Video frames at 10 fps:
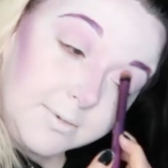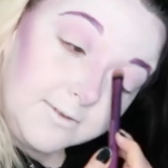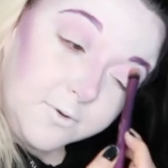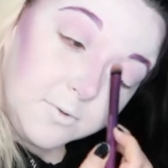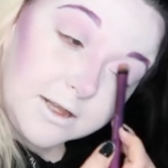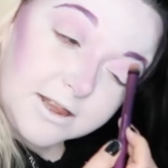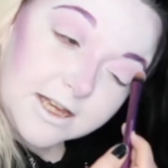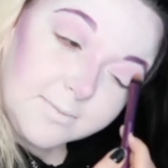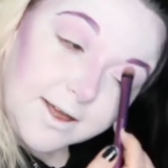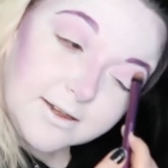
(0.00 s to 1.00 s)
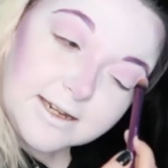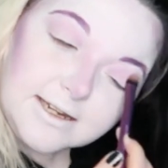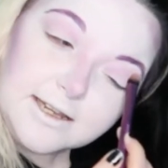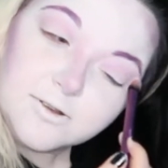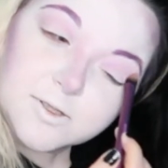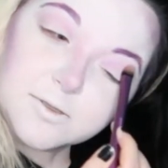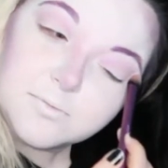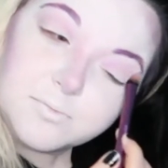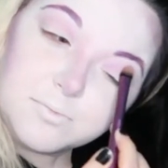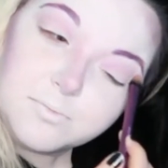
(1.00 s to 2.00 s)
I mean, if you really think about like Neil's
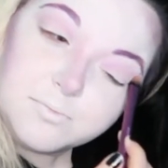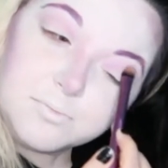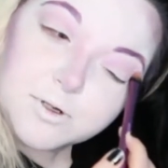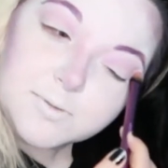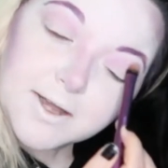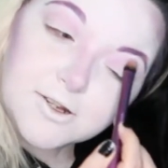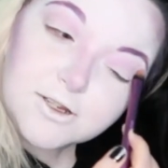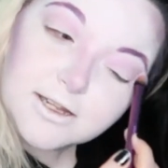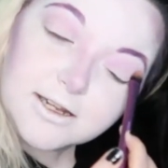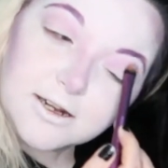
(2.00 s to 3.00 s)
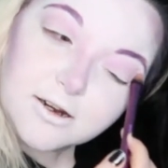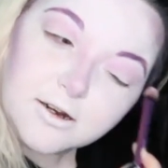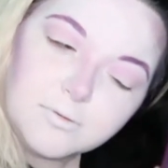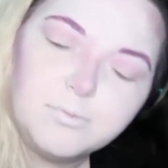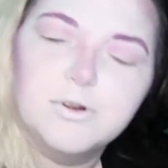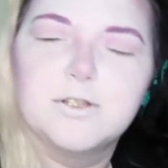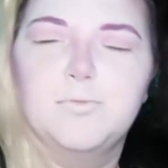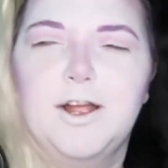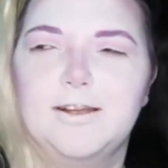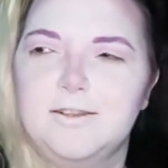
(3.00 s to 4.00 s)
perspective,
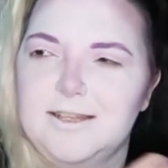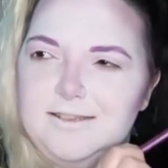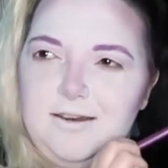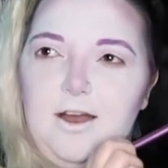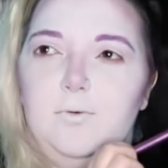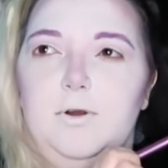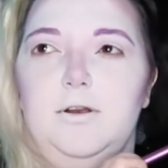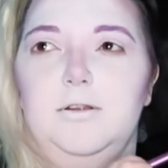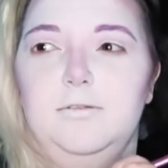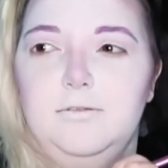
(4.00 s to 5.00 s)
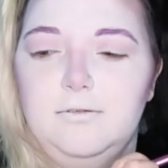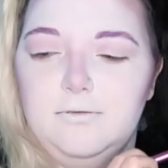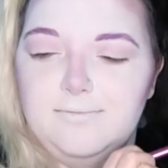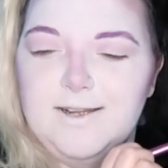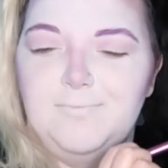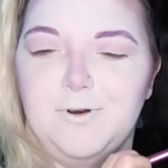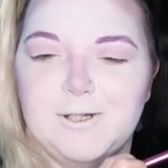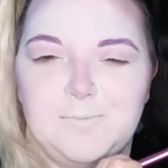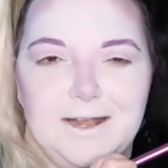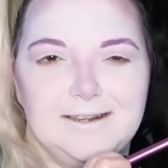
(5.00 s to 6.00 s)
that's not a word.
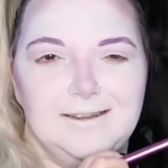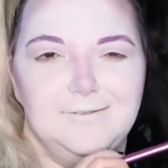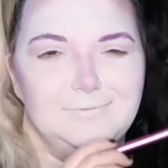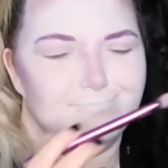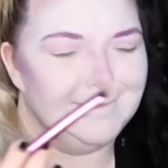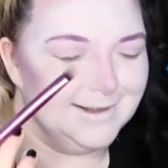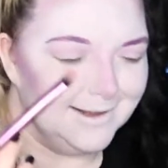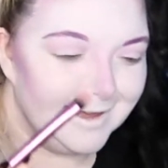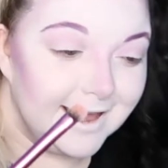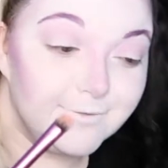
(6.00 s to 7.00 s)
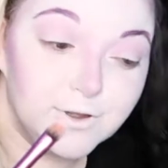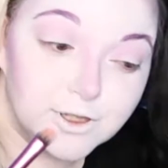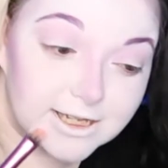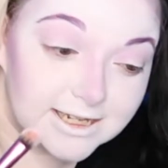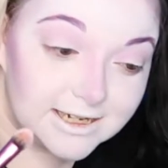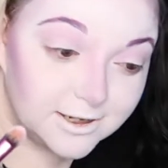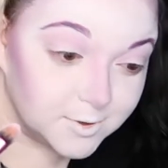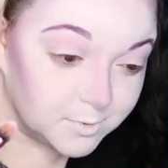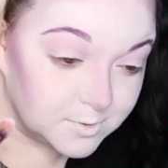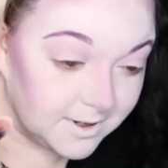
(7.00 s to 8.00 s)
Perspective. If you look at
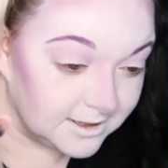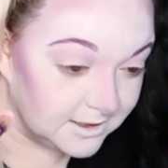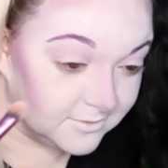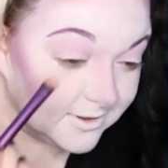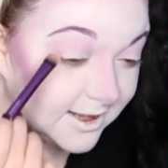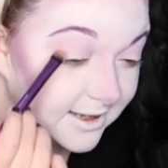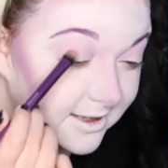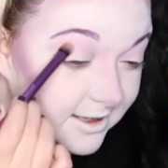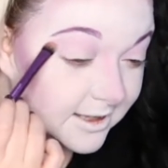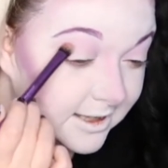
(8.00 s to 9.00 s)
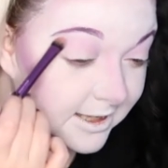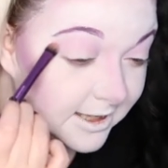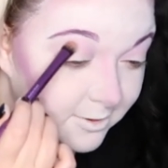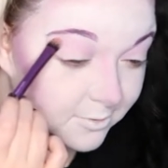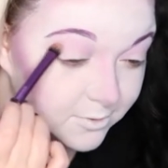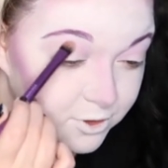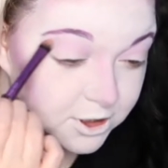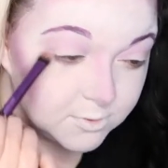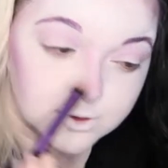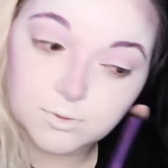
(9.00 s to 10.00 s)
Neil's perspective, like she
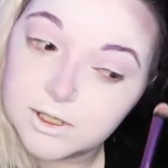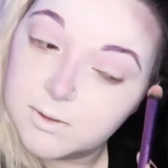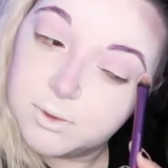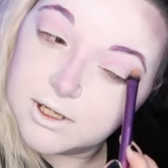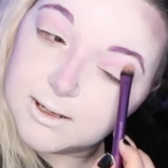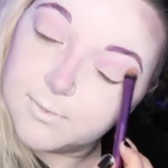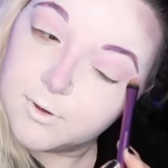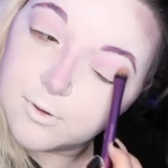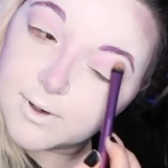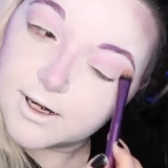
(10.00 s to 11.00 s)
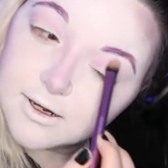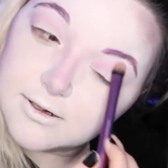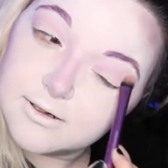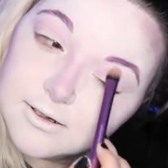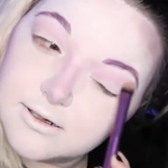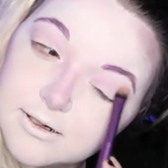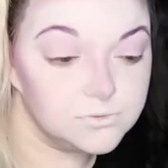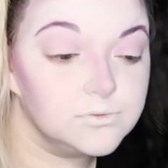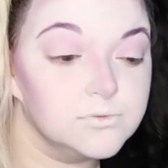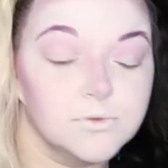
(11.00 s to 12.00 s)
was really putting him through the ringer.
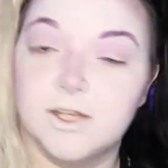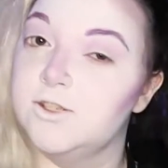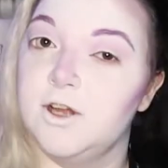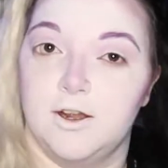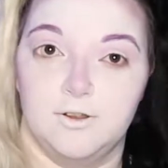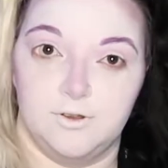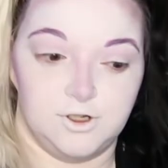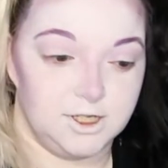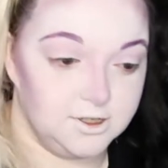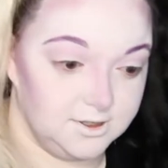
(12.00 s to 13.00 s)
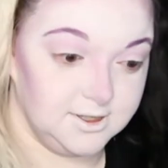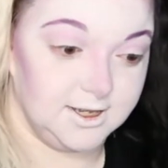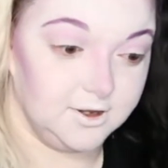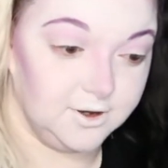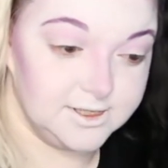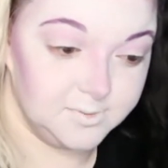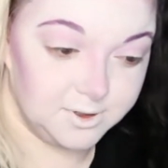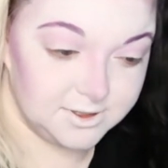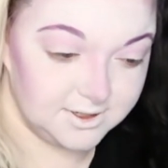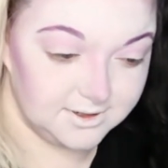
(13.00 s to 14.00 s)
His daughter though, she's just like a crazy
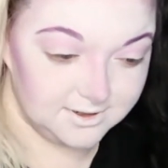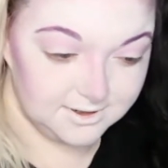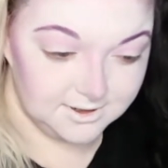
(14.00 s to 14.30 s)
person.